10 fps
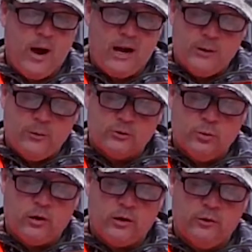while he was
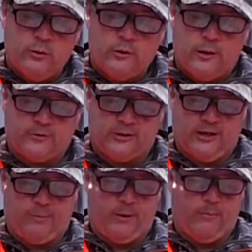working, who comes
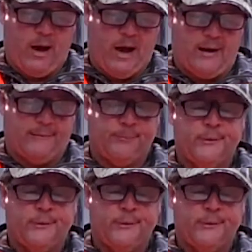skipping by?